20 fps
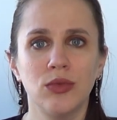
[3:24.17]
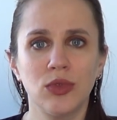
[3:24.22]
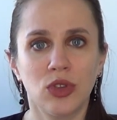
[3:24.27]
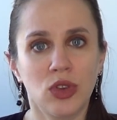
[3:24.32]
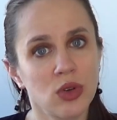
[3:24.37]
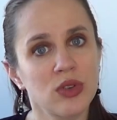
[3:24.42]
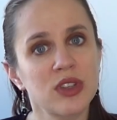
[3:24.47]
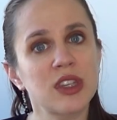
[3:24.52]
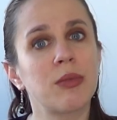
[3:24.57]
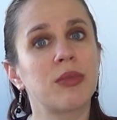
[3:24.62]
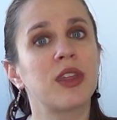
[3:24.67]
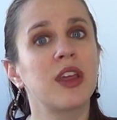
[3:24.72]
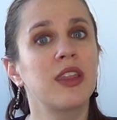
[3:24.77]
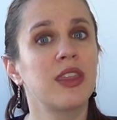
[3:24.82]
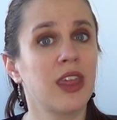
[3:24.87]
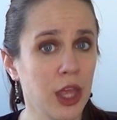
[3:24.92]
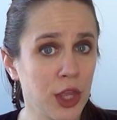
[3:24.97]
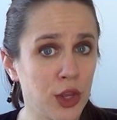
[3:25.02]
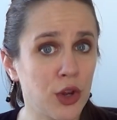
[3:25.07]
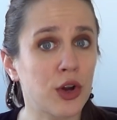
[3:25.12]
do something
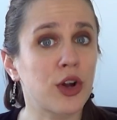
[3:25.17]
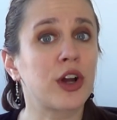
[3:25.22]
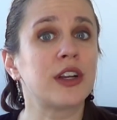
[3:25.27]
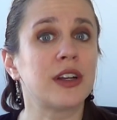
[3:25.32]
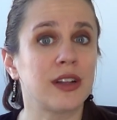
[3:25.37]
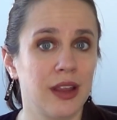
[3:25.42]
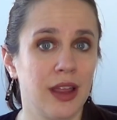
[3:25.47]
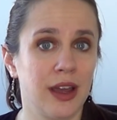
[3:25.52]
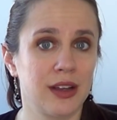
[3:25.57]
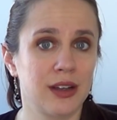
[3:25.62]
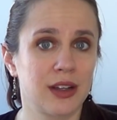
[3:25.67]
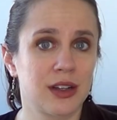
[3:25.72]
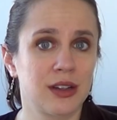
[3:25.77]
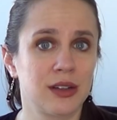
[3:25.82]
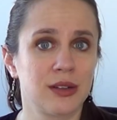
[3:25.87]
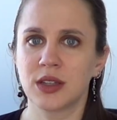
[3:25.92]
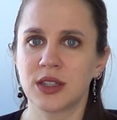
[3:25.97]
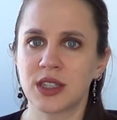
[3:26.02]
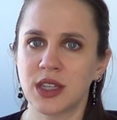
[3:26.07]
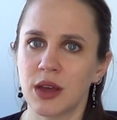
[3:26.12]
that you're gonna like.
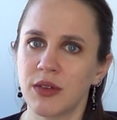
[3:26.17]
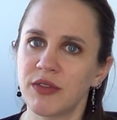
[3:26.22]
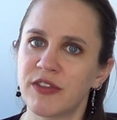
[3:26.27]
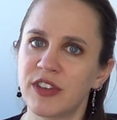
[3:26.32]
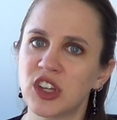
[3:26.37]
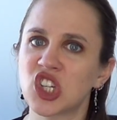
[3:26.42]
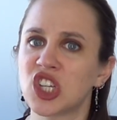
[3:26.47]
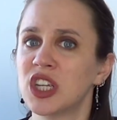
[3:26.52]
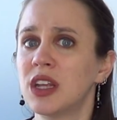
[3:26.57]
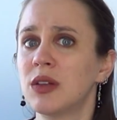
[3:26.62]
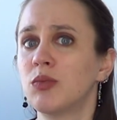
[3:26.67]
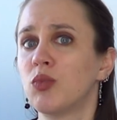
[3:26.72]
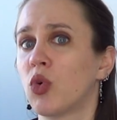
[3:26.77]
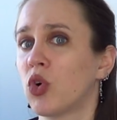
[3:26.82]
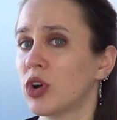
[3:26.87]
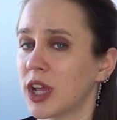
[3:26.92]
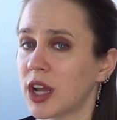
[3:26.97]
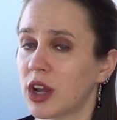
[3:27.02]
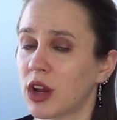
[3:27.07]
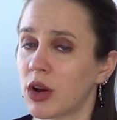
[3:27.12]
Some fish need
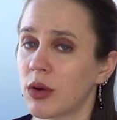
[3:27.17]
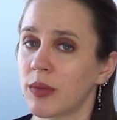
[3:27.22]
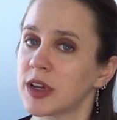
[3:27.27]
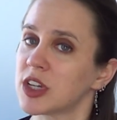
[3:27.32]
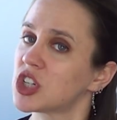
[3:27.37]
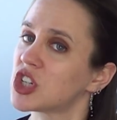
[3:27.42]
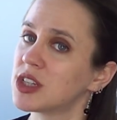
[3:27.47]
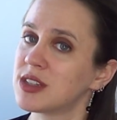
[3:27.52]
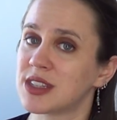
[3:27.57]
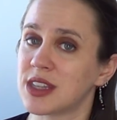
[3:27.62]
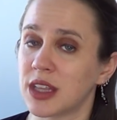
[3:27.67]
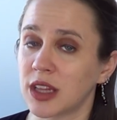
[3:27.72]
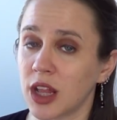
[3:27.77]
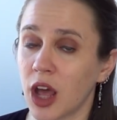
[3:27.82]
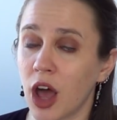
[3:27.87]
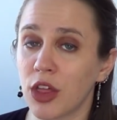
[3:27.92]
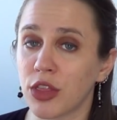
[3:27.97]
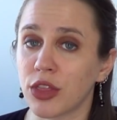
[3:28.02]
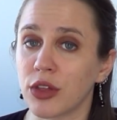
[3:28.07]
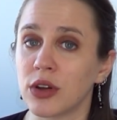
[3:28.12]
more decorations than
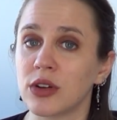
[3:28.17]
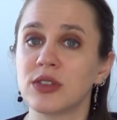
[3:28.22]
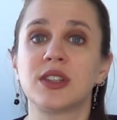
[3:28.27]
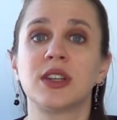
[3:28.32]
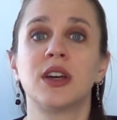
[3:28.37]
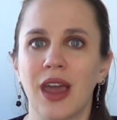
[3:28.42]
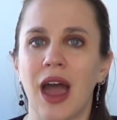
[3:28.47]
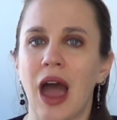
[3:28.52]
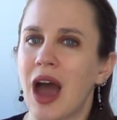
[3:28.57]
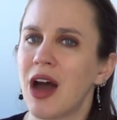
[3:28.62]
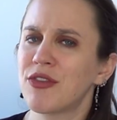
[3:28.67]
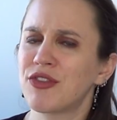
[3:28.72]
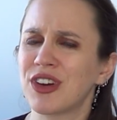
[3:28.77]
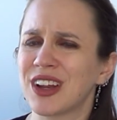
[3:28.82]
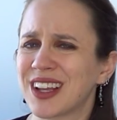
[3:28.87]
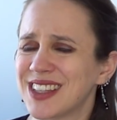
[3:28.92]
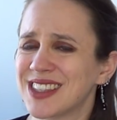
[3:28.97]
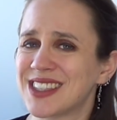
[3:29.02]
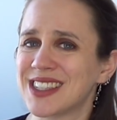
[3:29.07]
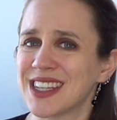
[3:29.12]
others.
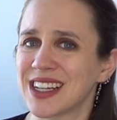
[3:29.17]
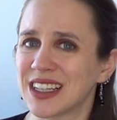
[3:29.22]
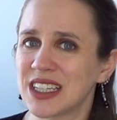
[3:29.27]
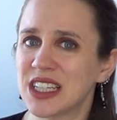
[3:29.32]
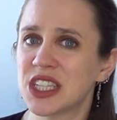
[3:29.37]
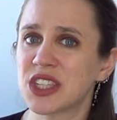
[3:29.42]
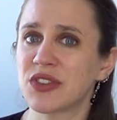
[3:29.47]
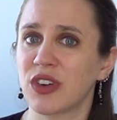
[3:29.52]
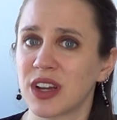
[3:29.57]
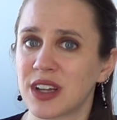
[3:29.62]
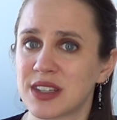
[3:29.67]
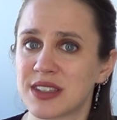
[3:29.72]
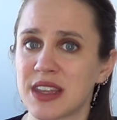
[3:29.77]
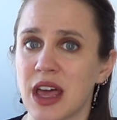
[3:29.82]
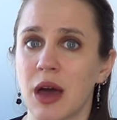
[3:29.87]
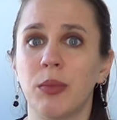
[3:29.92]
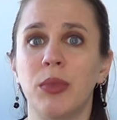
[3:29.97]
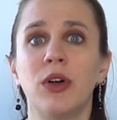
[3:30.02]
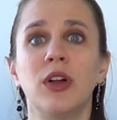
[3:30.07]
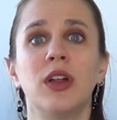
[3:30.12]
African cichlids, for
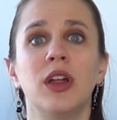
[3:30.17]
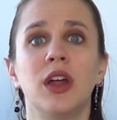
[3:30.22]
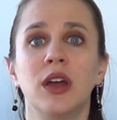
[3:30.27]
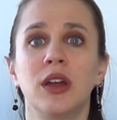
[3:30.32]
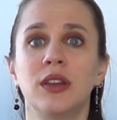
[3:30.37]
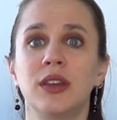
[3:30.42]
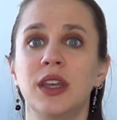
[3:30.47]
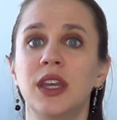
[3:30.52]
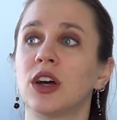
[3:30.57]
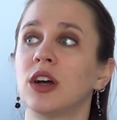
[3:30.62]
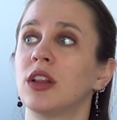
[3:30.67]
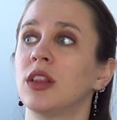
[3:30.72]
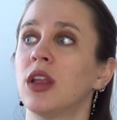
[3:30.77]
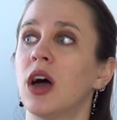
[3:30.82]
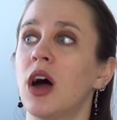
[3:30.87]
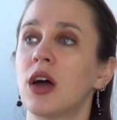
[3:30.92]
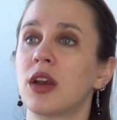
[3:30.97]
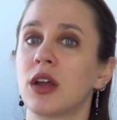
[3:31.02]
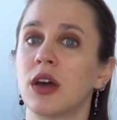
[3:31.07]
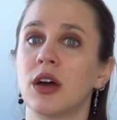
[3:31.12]
example, need a
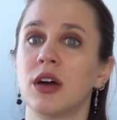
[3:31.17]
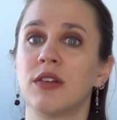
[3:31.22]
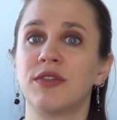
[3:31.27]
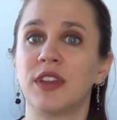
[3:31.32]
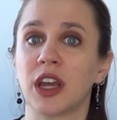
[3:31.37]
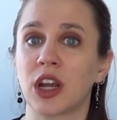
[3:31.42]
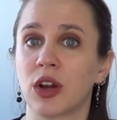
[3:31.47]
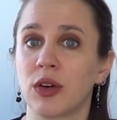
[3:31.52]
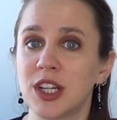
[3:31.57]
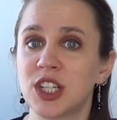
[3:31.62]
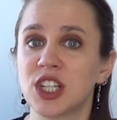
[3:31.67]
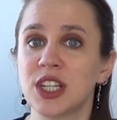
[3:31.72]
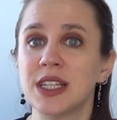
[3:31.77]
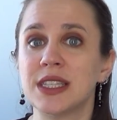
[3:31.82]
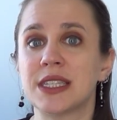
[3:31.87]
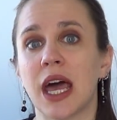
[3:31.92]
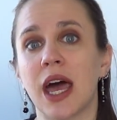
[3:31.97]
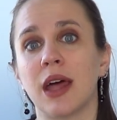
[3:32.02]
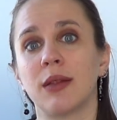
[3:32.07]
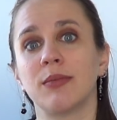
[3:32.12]
lot of
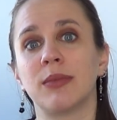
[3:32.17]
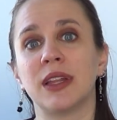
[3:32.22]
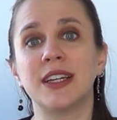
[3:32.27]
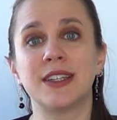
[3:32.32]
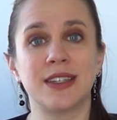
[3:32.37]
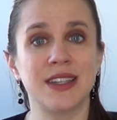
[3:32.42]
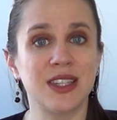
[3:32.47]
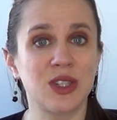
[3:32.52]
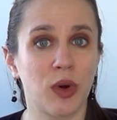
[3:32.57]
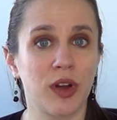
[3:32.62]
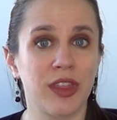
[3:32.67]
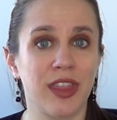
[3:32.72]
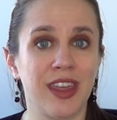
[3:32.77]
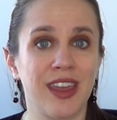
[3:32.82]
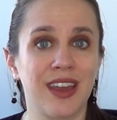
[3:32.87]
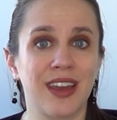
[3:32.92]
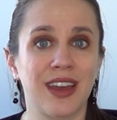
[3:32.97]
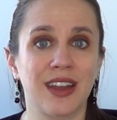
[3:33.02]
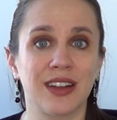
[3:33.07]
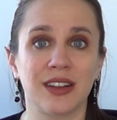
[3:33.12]
decorations and places where
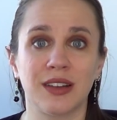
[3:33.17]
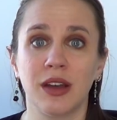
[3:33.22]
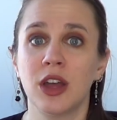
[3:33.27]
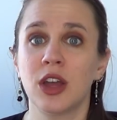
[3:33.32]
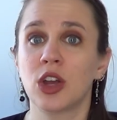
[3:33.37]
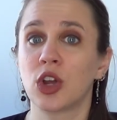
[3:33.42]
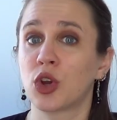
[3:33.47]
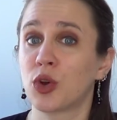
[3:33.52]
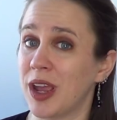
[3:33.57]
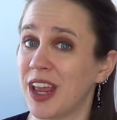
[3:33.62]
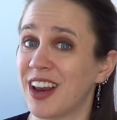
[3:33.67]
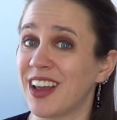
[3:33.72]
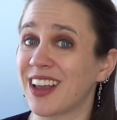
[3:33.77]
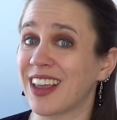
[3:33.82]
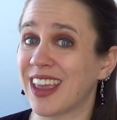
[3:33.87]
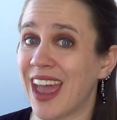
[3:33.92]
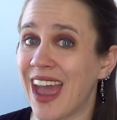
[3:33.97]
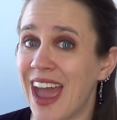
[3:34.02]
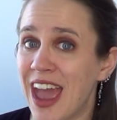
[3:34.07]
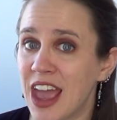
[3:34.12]
they can create a
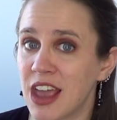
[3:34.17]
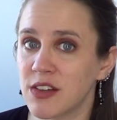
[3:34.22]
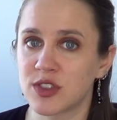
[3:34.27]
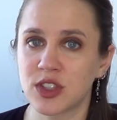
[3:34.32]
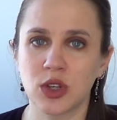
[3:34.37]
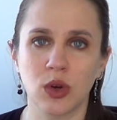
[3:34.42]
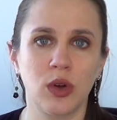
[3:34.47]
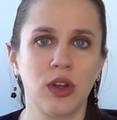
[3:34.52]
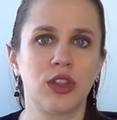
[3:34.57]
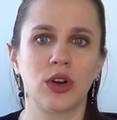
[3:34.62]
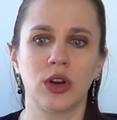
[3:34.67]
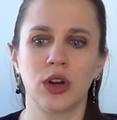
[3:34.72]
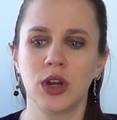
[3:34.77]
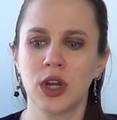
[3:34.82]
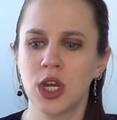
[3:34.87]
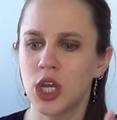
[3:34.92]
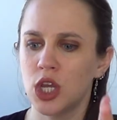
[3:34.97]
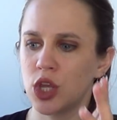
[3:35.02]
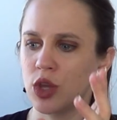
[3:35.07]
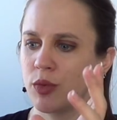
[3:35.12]
cave. So either
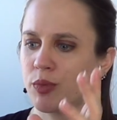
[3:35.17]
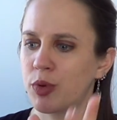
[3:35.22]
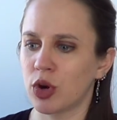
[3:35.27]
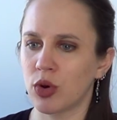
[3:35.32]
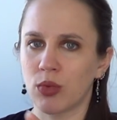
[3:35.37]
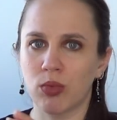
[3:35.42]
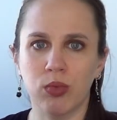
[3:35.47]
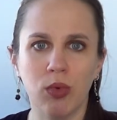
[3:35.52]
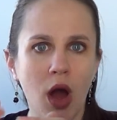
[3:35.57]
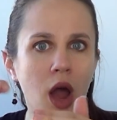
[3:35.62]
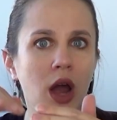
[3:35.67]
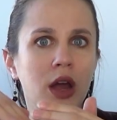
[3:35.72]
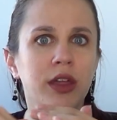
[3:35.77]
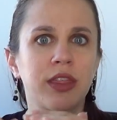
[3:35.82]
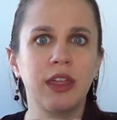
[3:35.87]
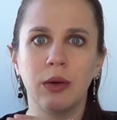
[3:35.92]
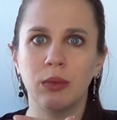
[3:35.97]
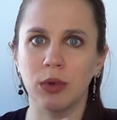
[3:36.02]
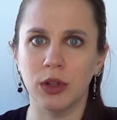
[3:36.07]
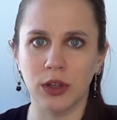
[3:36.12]
you put a
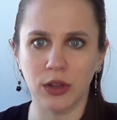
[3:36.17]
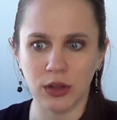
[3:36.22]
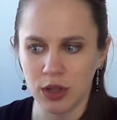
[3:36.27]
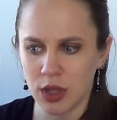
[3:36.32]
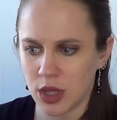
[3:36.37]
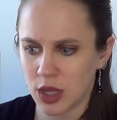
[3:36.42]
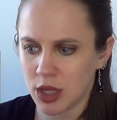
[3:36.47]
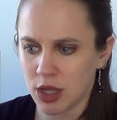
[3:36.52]
rock, they will